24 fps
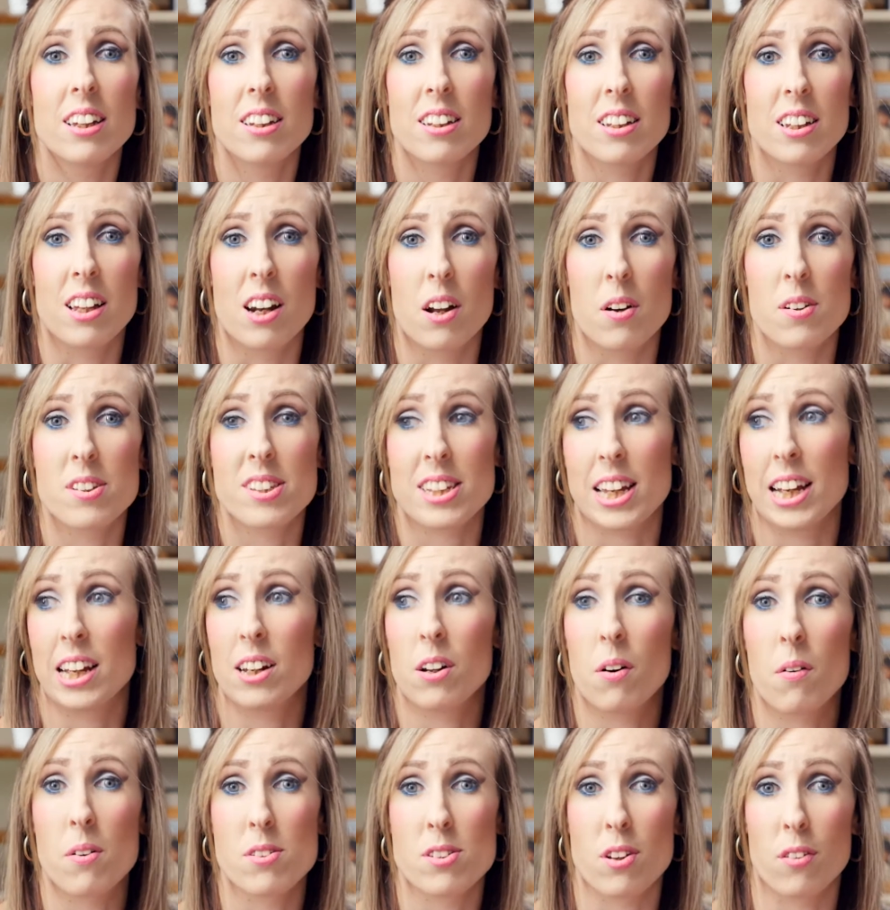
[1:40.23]
you know, saying I
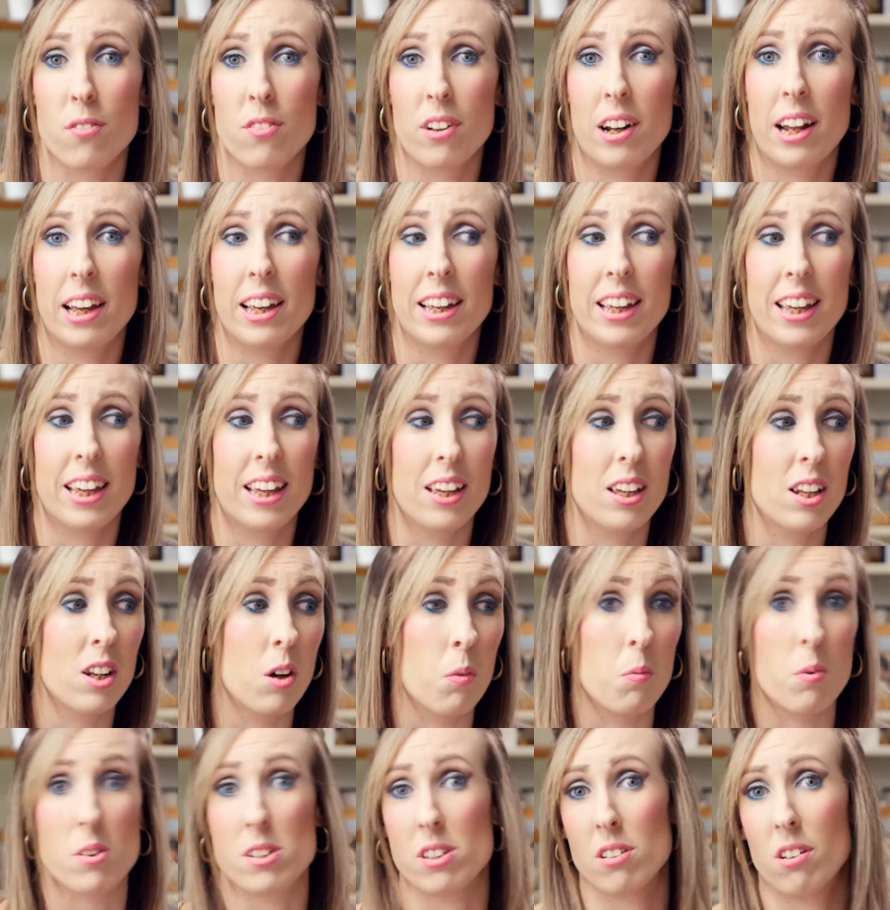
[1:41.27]
was ovulating, I
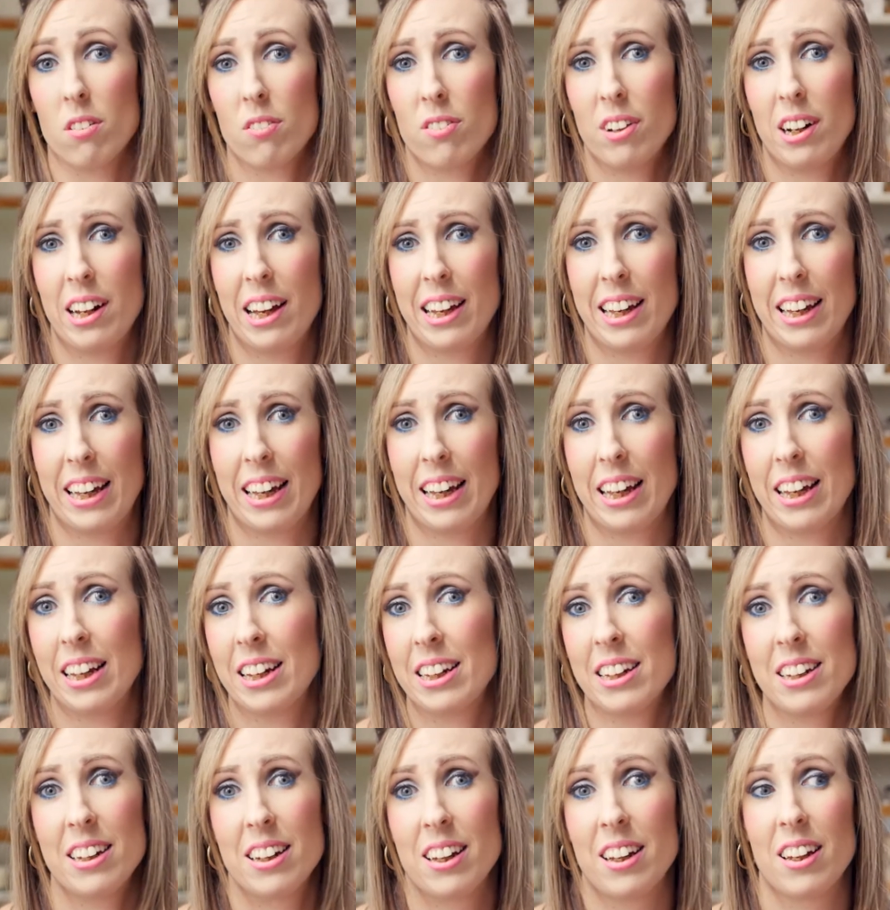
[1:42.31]
wasn't
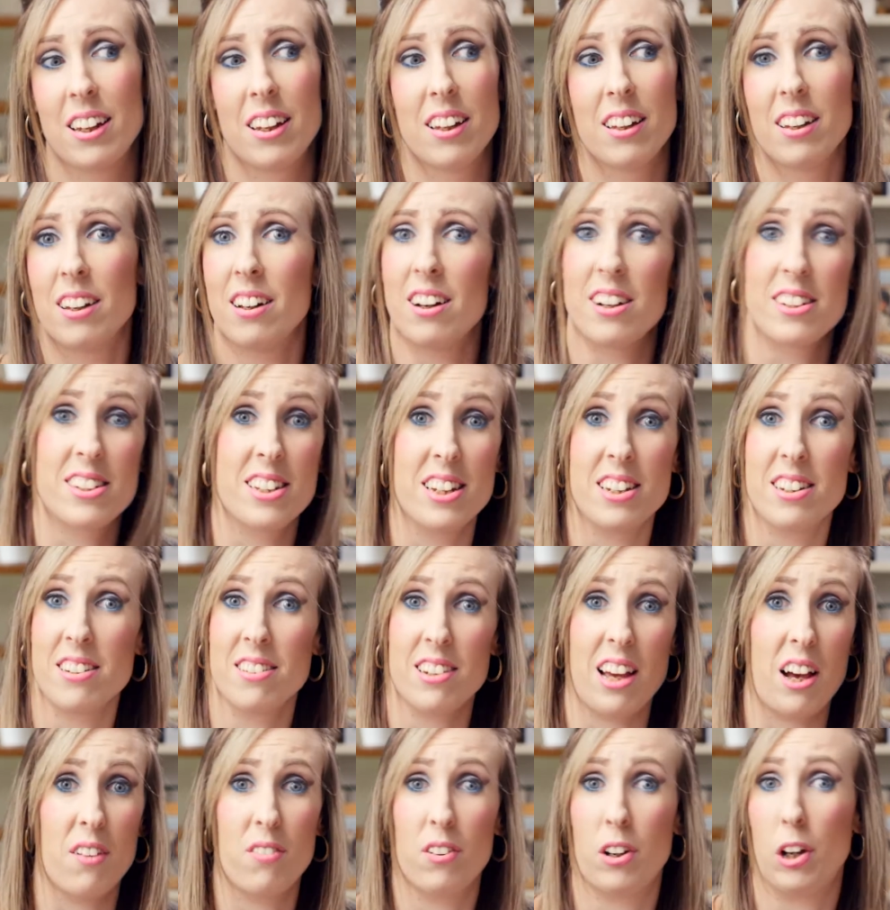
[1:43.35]
ovulating, I didn't
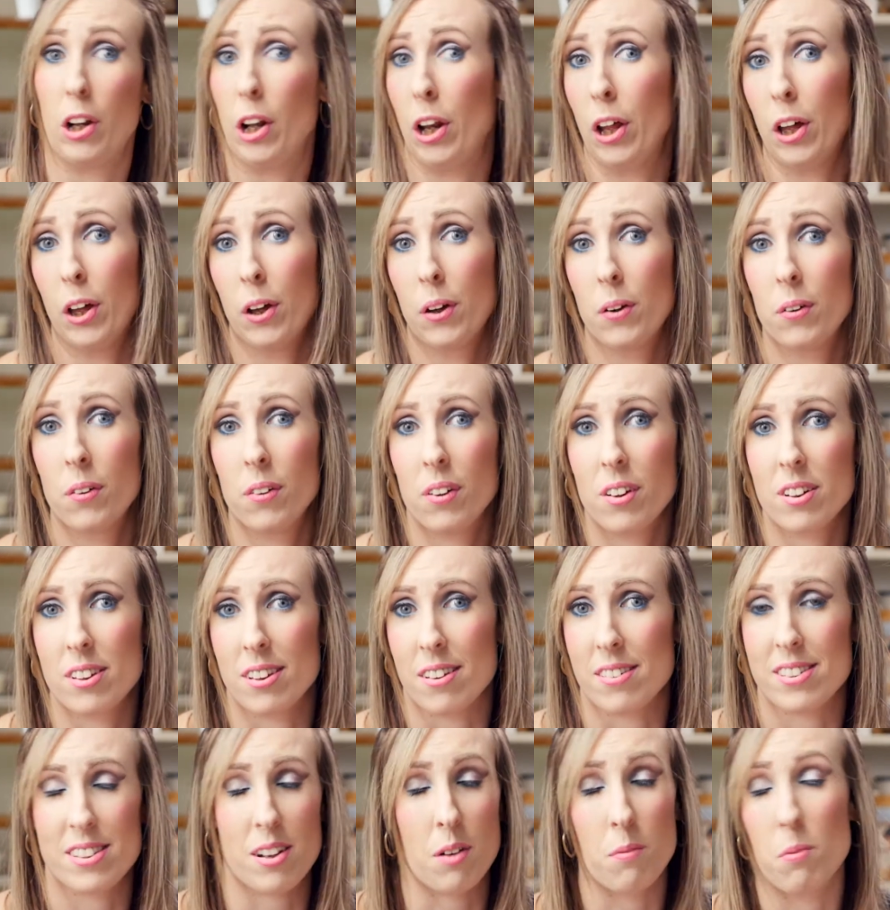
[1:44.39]
have a clue, so
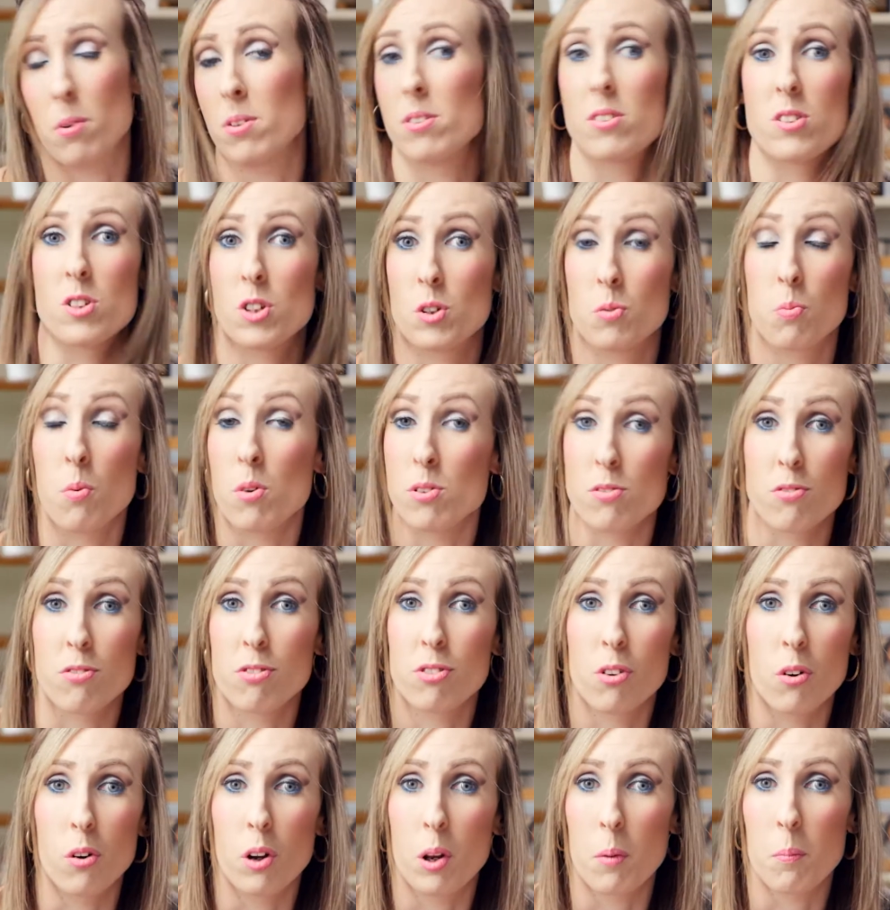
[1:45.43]
I just wasn't
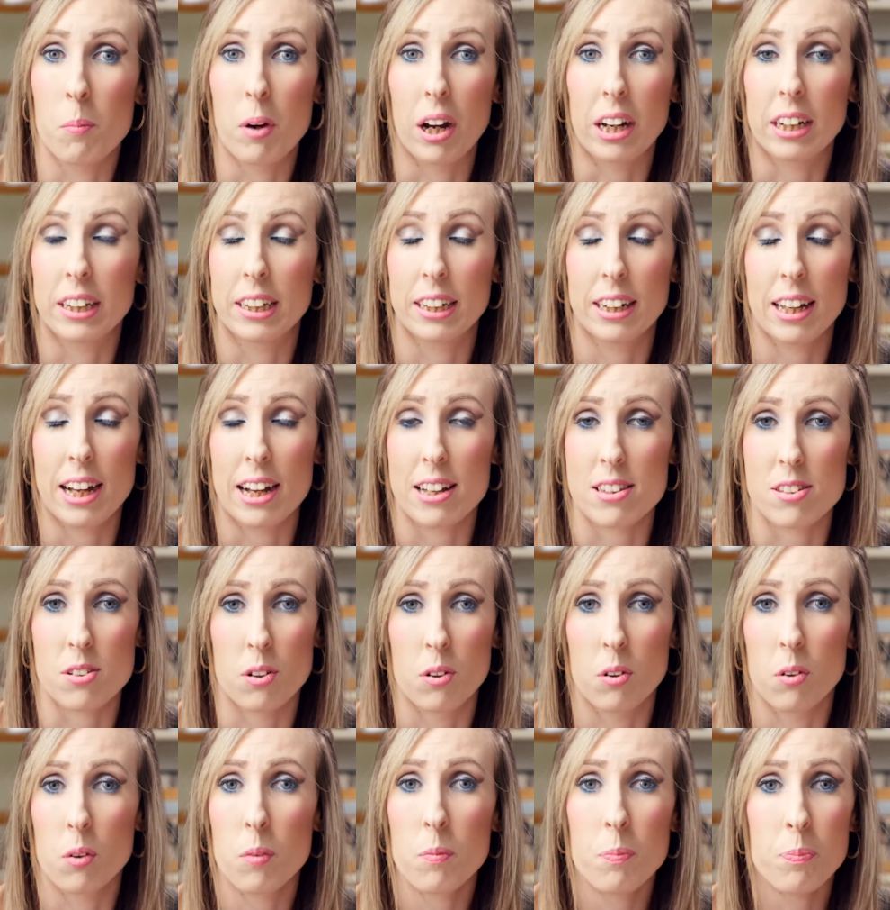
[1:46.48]
falling pregnant at
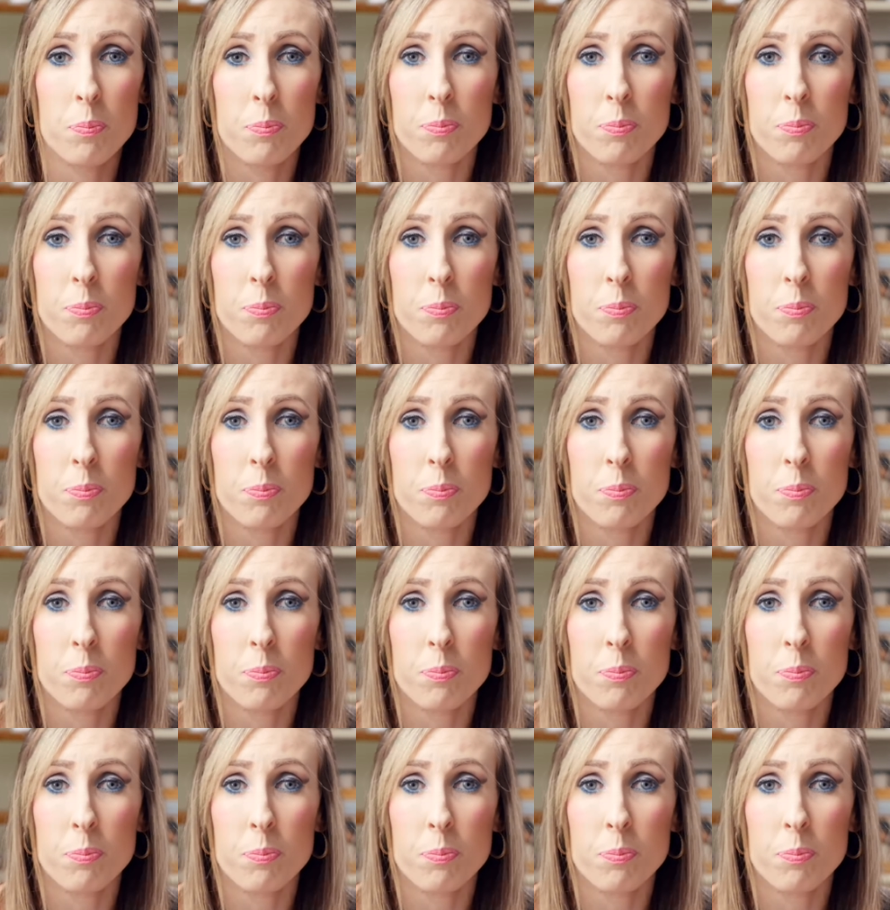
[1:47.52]
all.